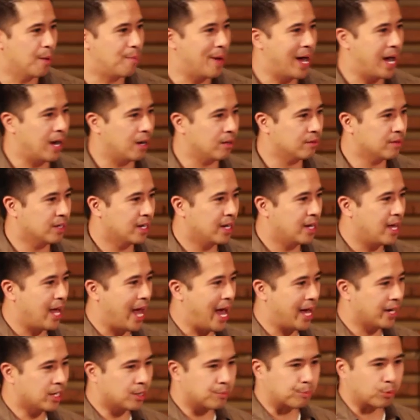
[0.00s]
about
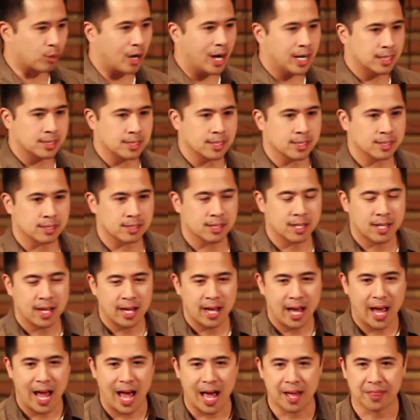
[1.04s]
enterprises
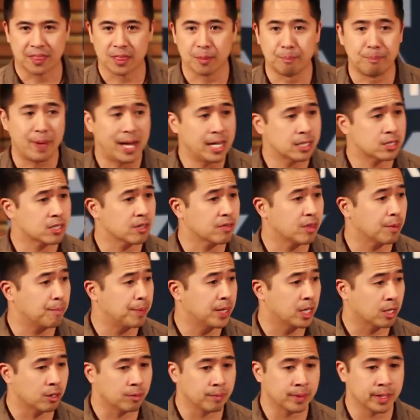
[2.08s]
at the base of the
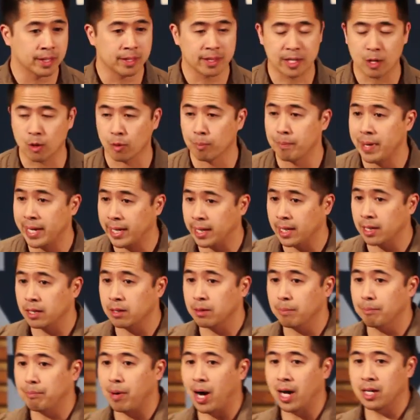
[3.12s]
pyramid that were
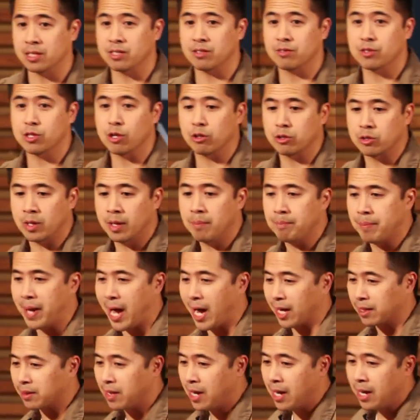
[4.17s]
making positive social
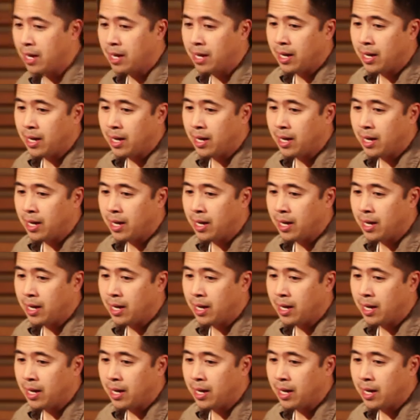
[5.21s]
impact.